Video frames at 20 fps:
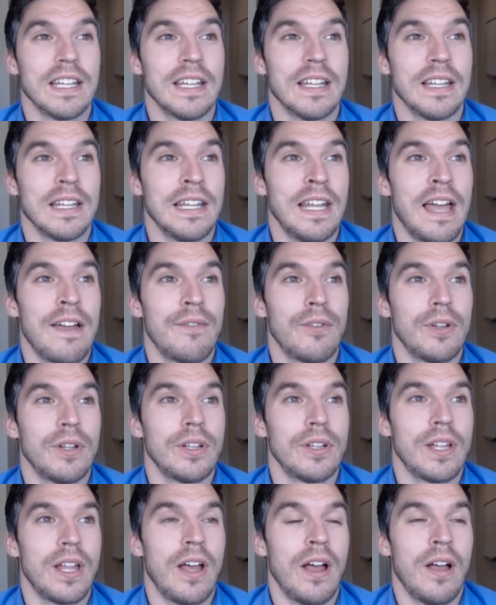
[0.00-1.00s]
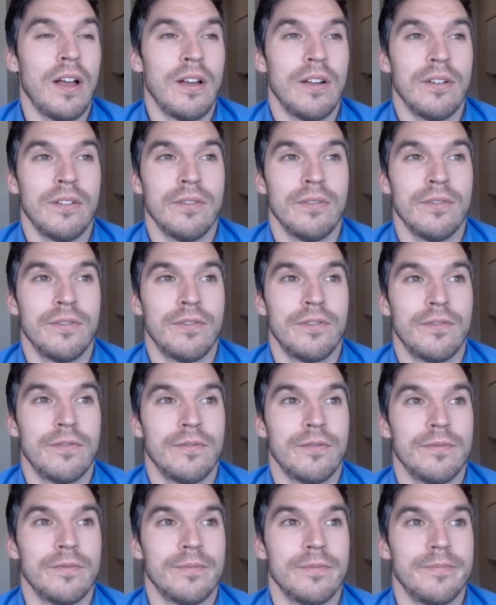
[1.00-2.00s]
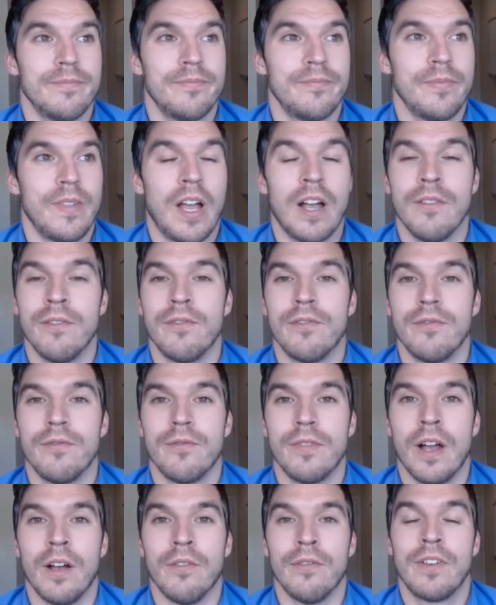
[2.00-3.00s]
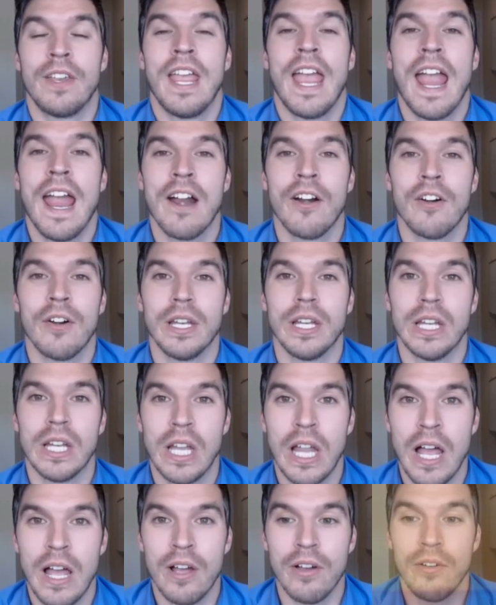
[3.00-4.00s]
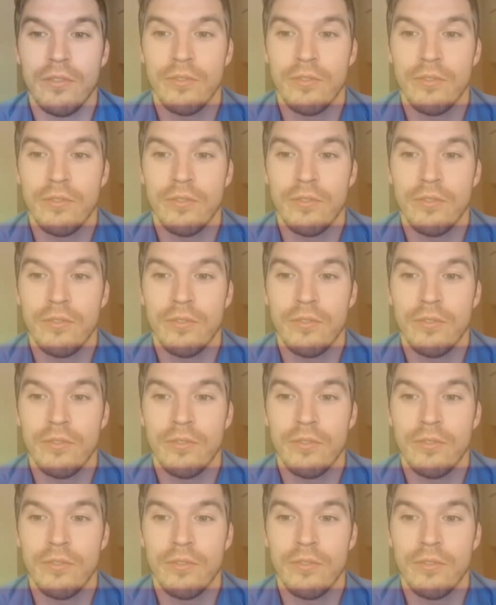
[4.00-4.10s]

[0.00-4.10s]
level of care and love